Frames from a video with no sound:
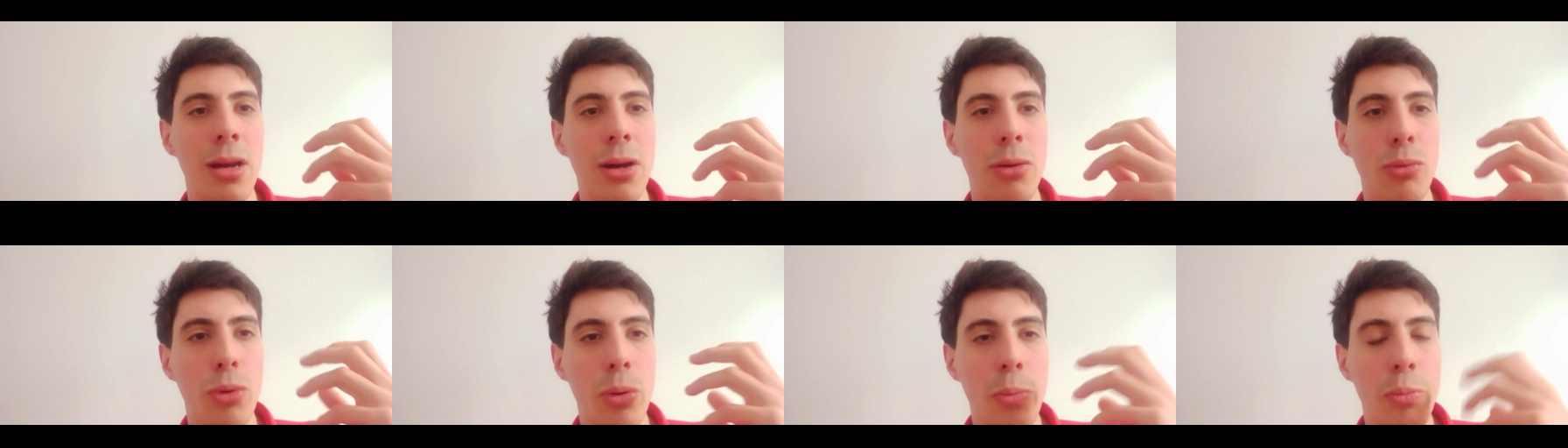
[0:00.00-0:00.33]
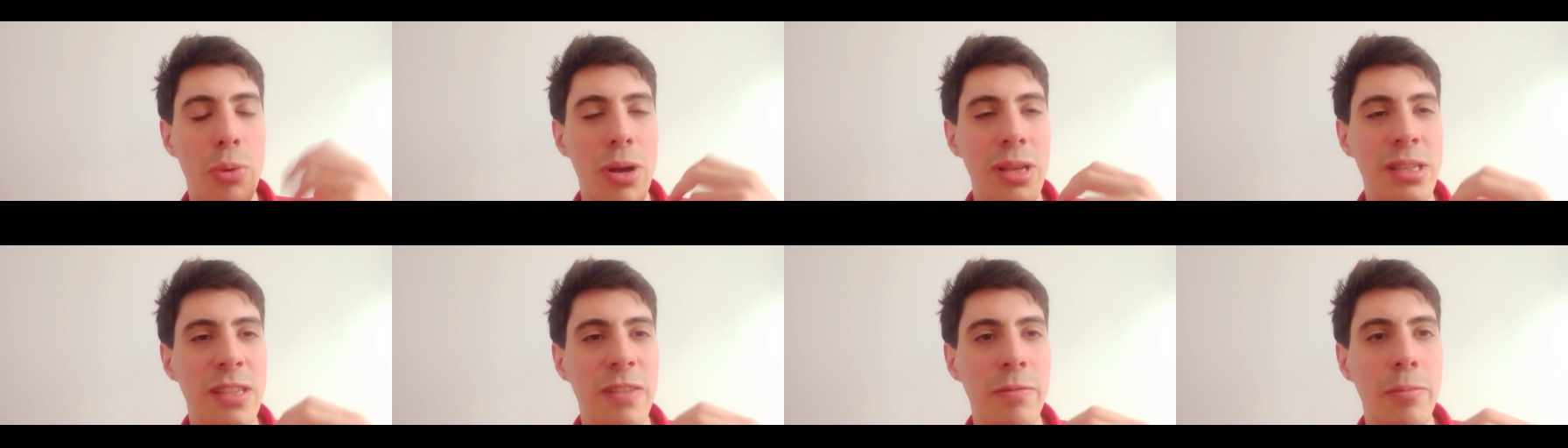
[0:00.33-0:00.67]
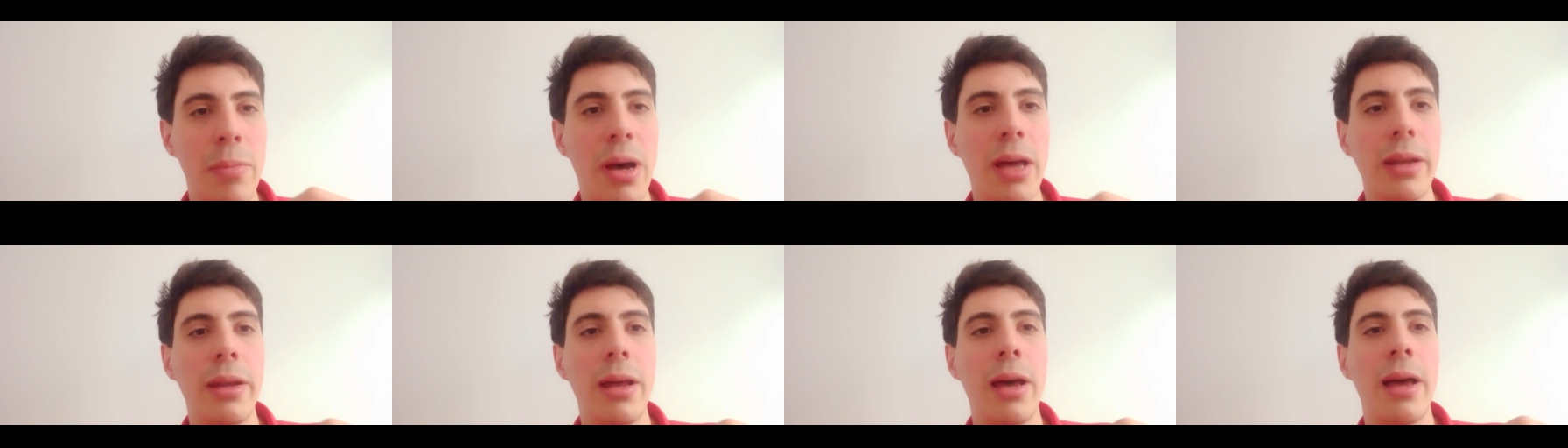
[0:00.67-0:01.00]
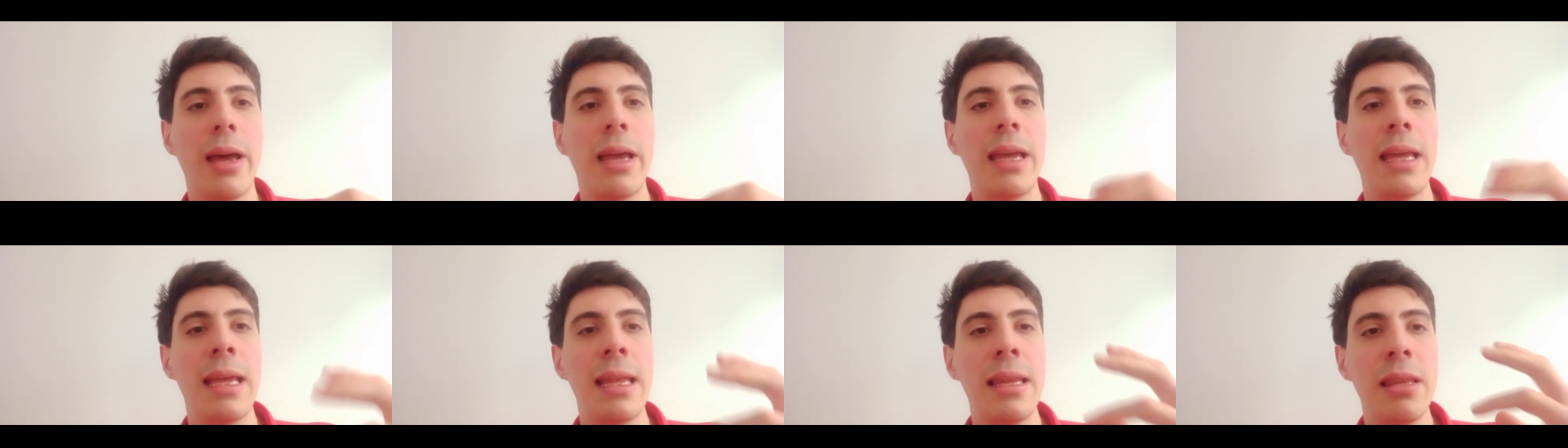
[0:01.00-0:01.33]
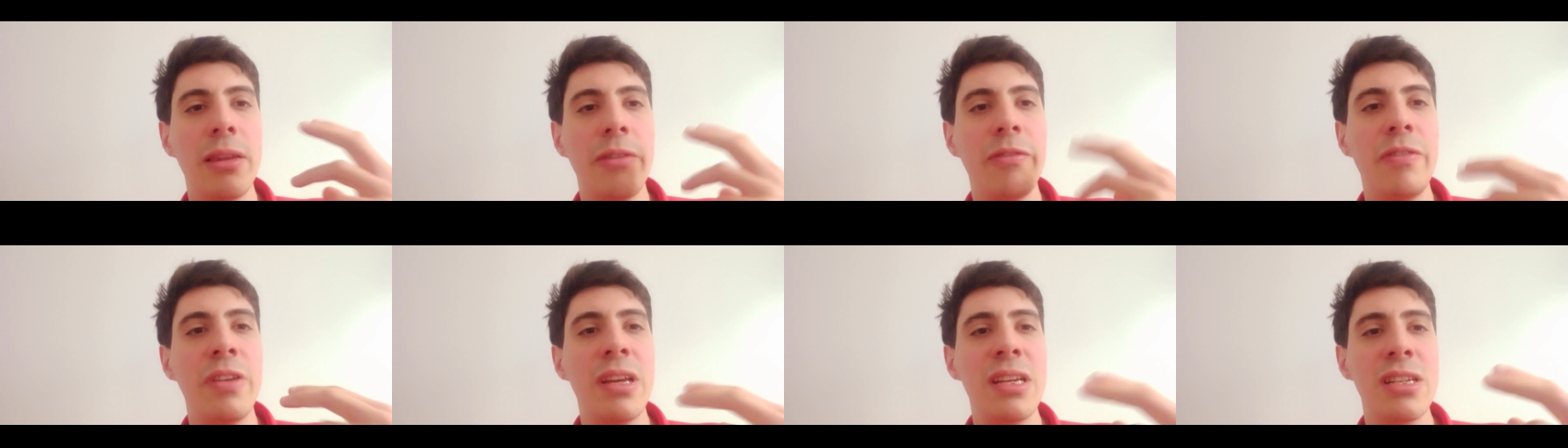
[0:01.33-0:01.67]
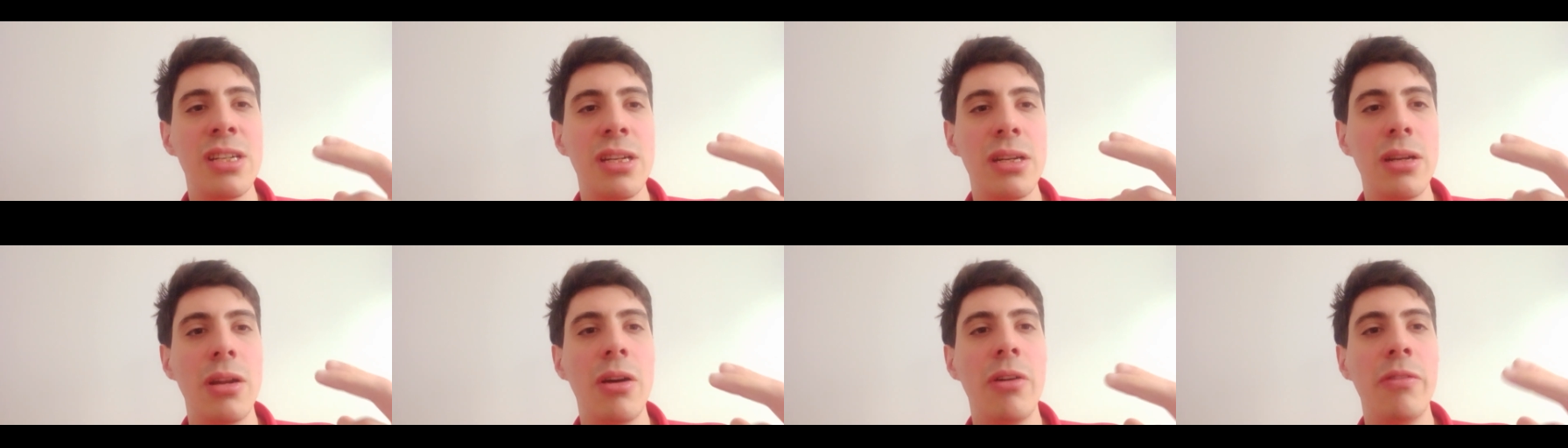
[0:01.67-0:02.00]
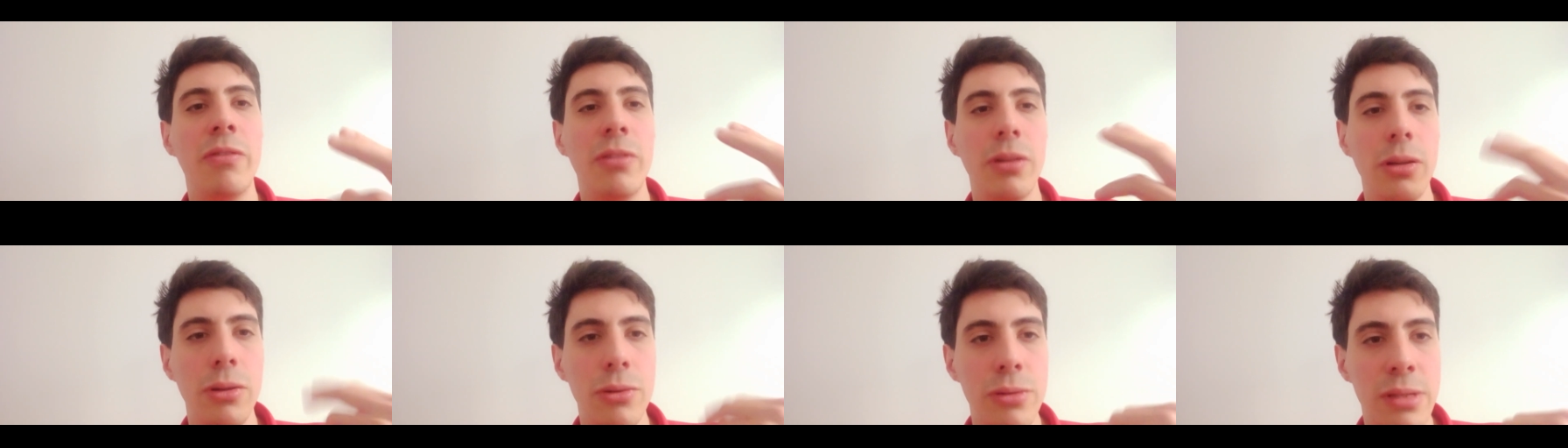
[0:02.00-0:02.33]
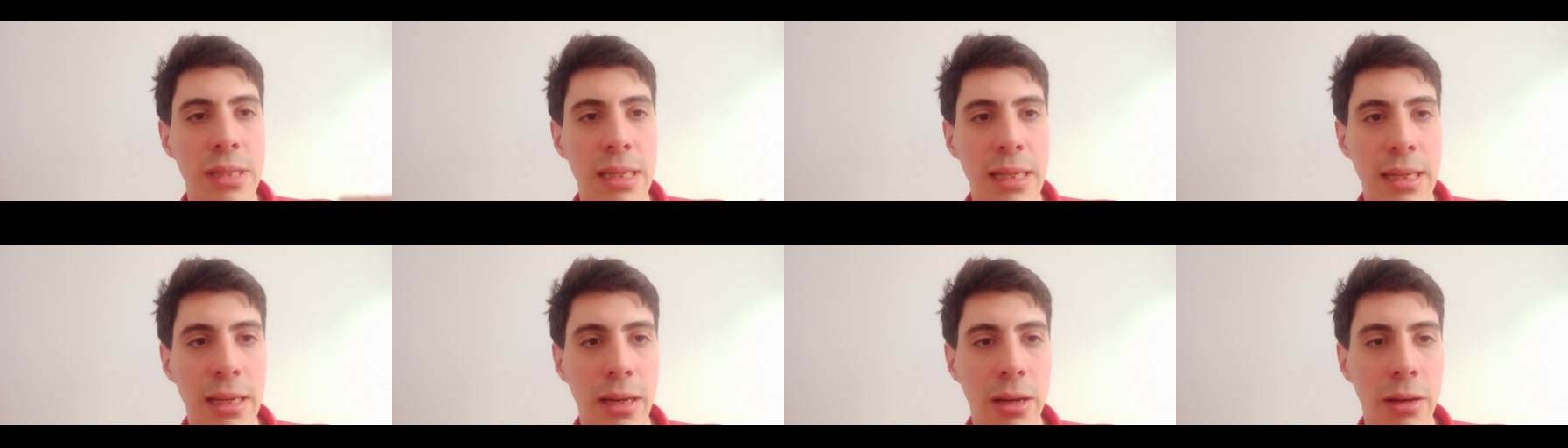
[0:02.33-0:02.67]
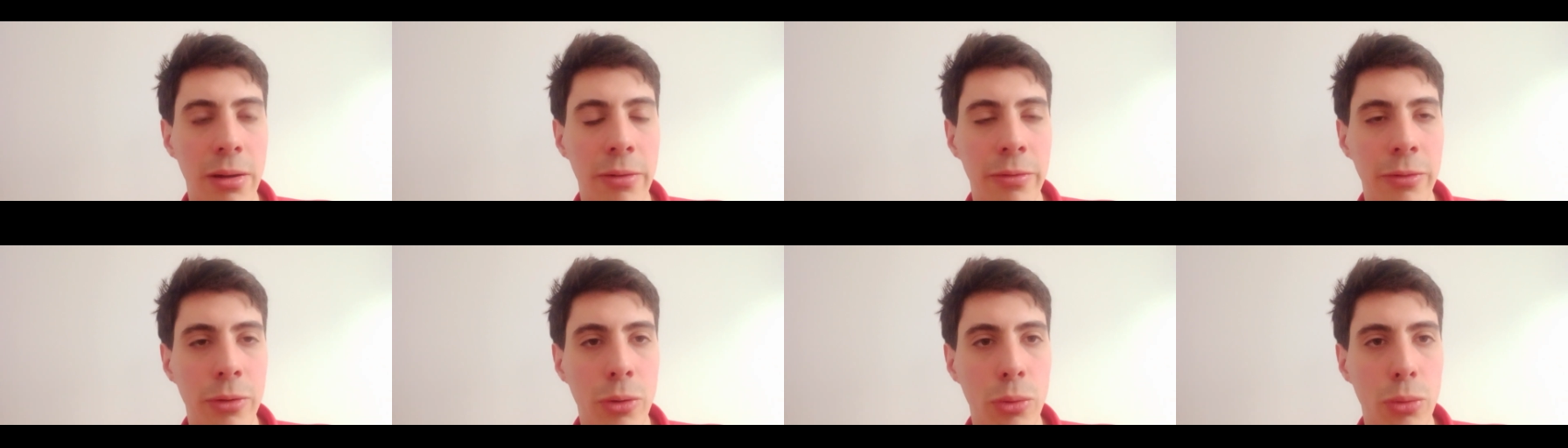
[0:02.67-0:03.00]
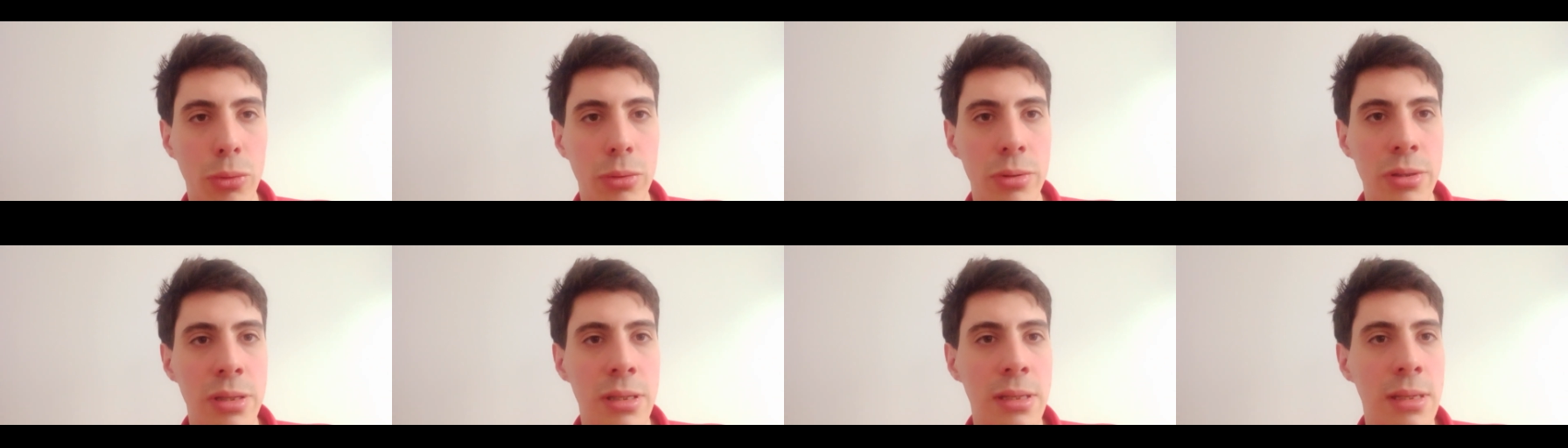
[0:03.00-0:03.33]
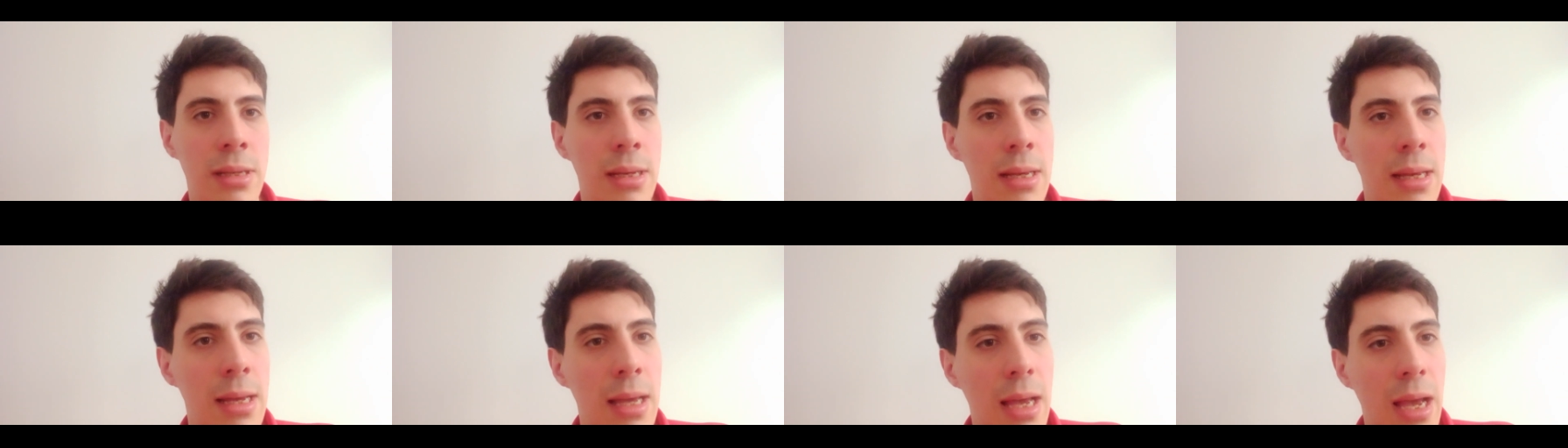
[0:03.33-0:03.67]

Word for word: repressive mother in the vision of Lucia, of course,